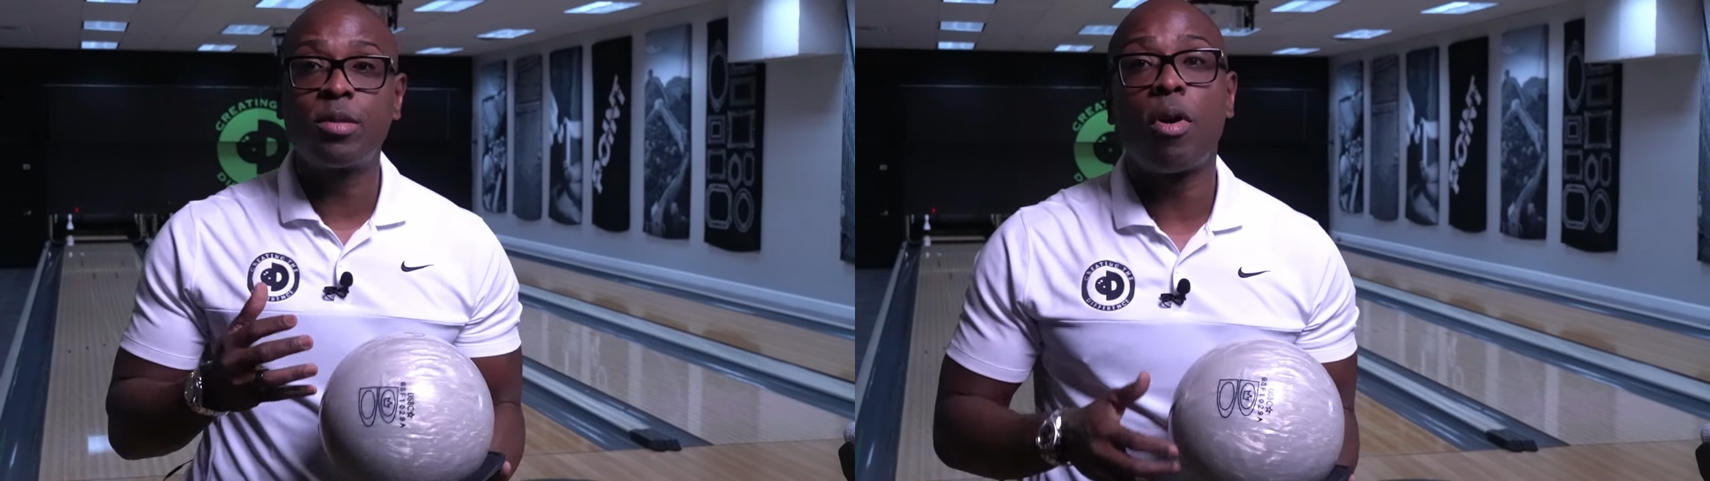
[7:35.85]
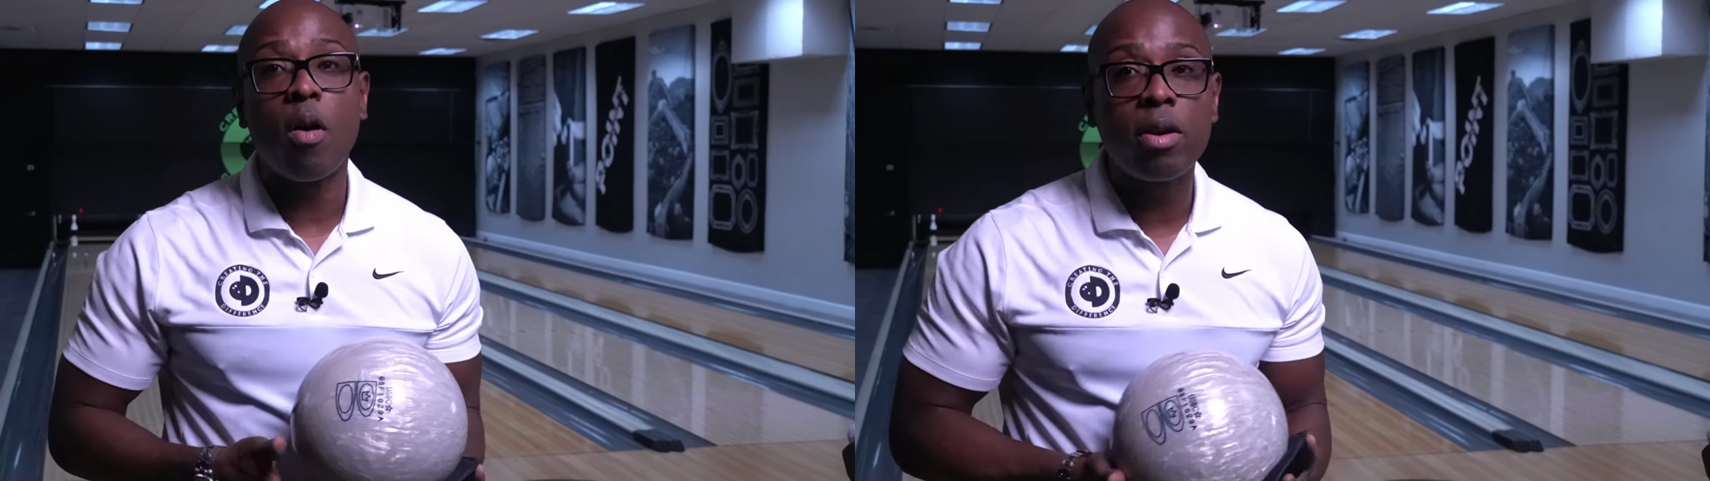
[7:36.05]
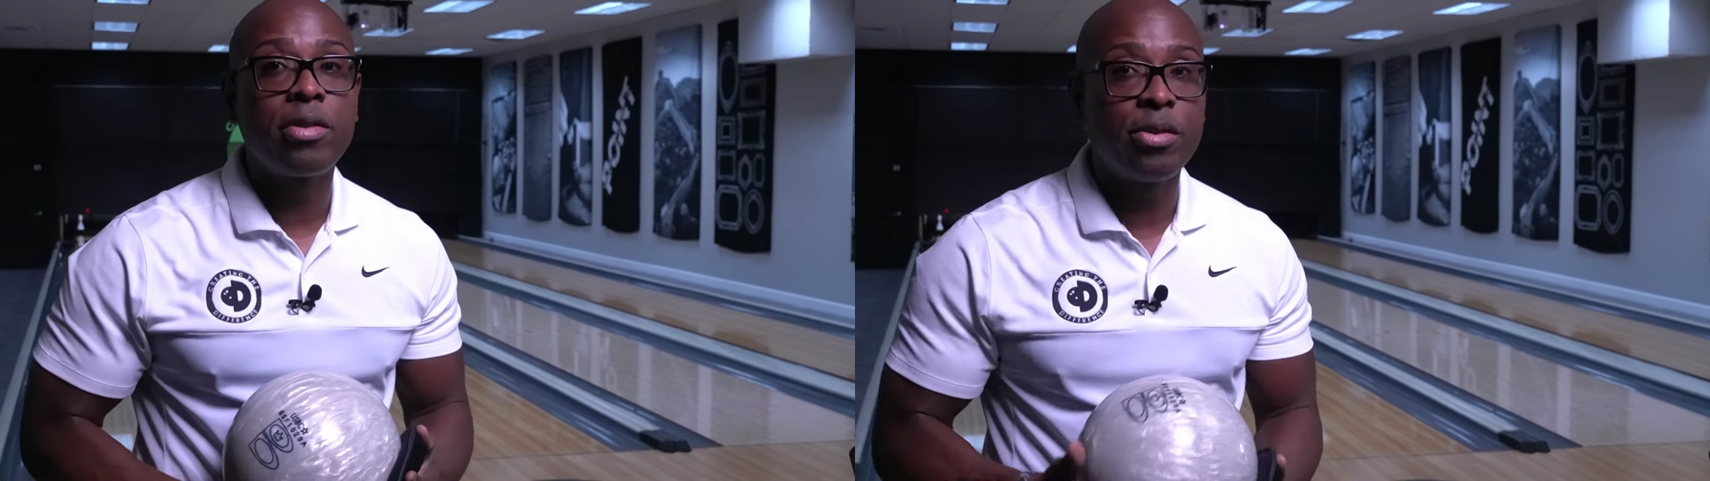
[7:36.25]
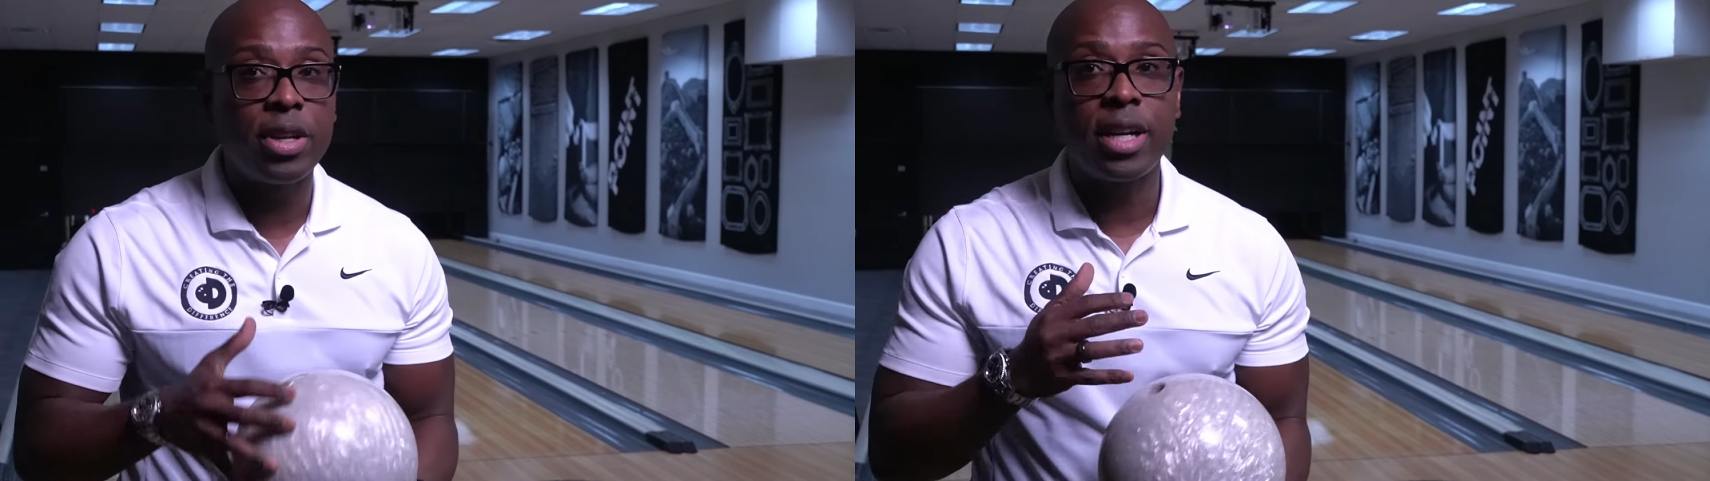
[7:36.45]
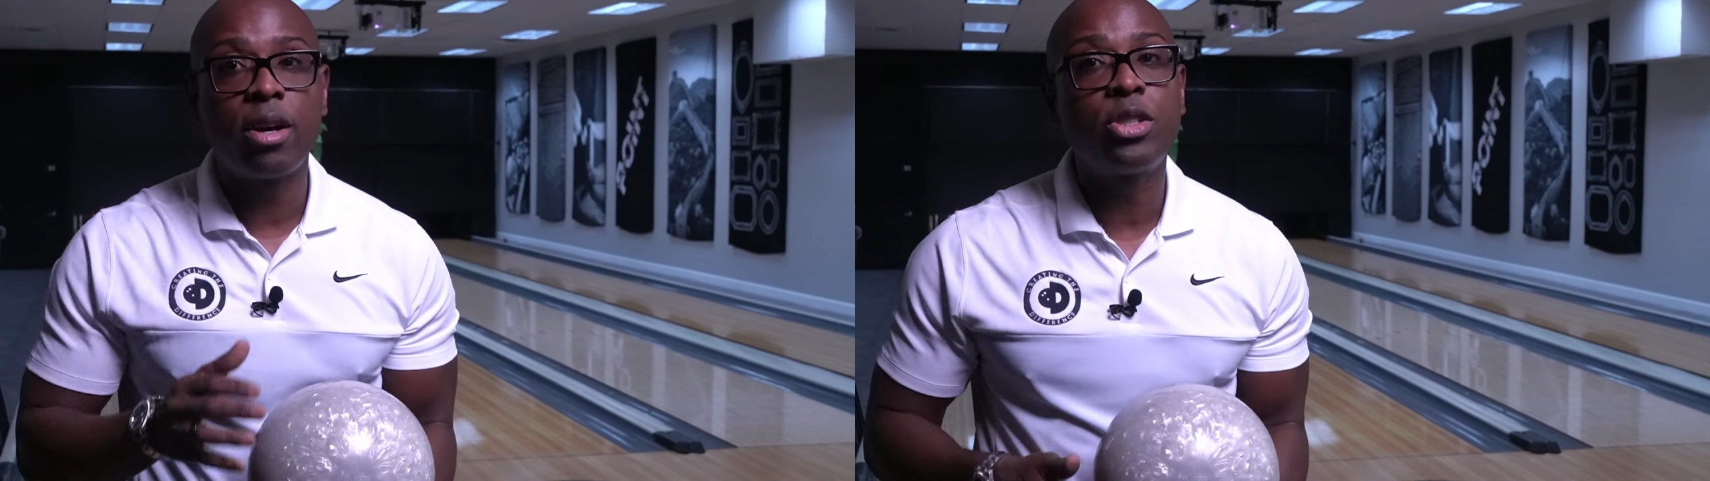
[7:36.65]
ball review
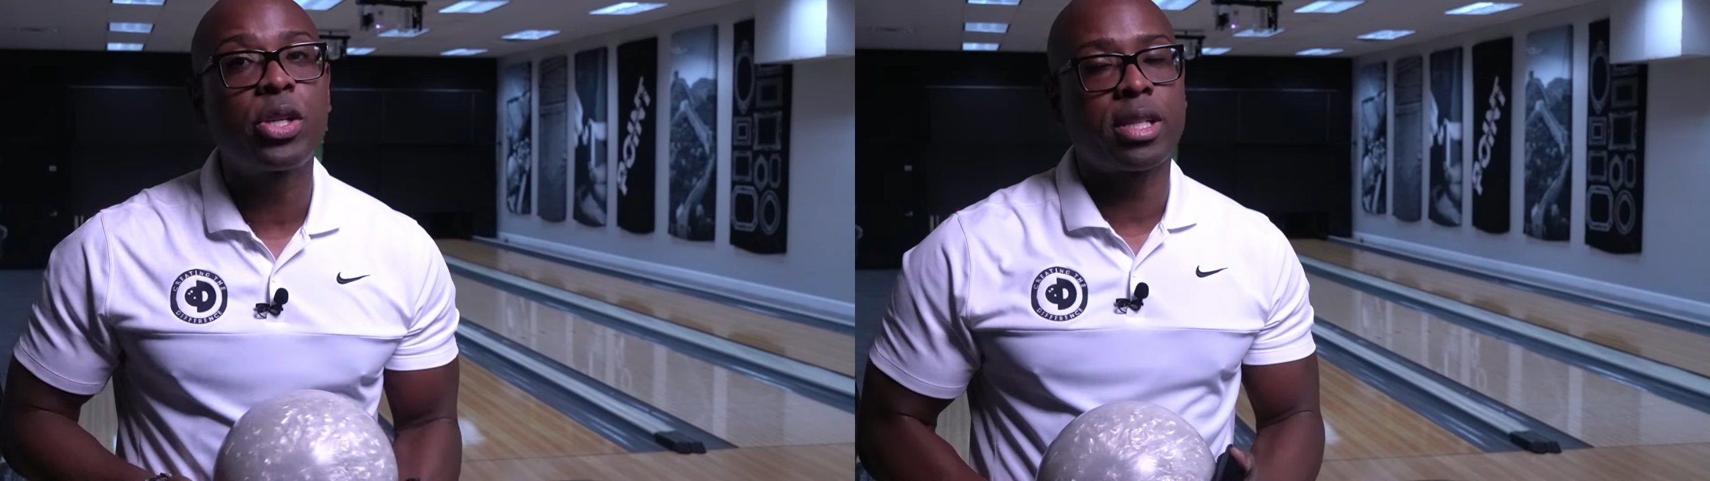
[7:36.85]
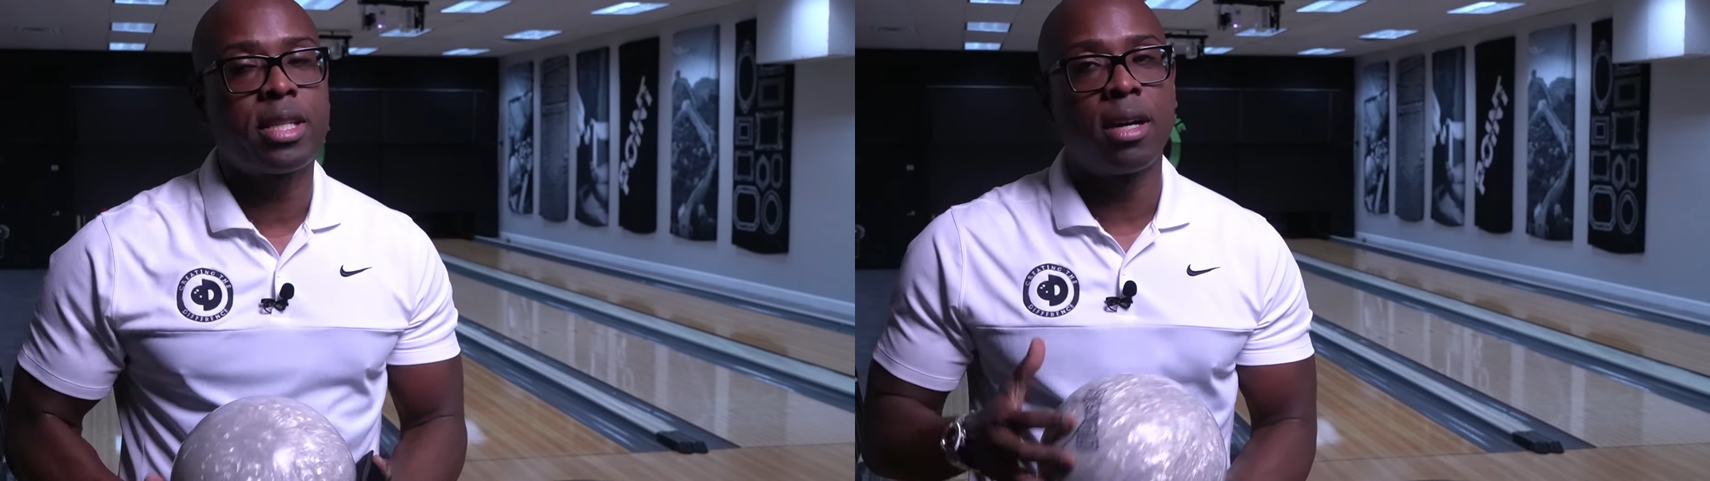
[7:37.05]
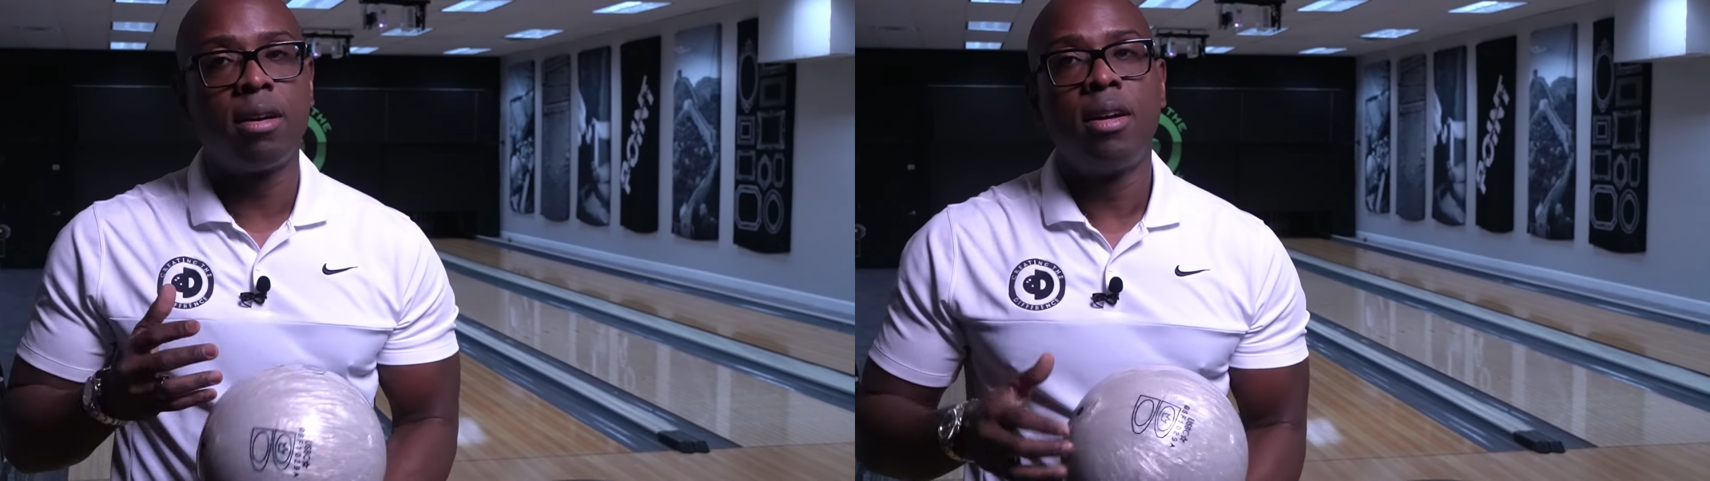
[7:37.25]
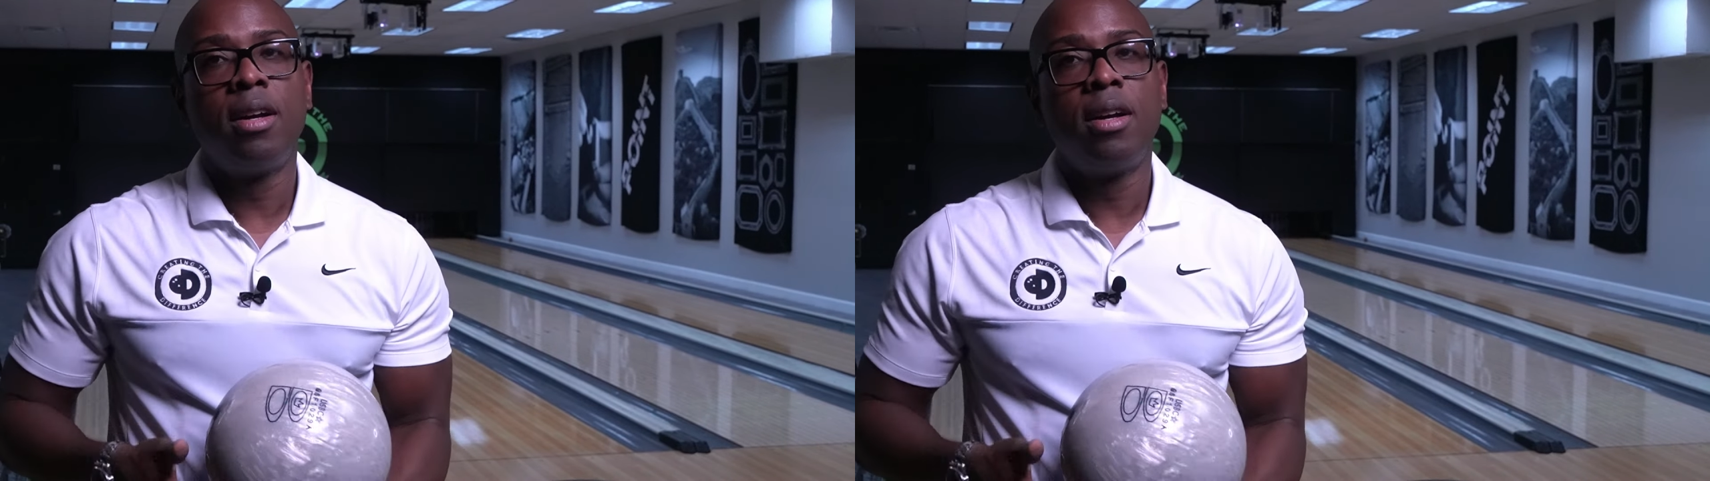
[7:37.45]
videos, you can tell.